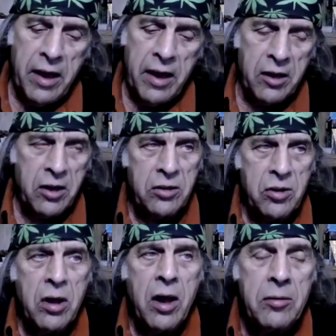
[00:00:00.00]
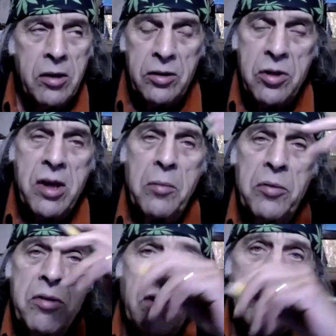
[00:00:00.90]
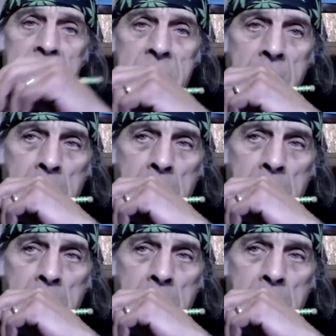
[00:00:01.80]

and get the, get the same results.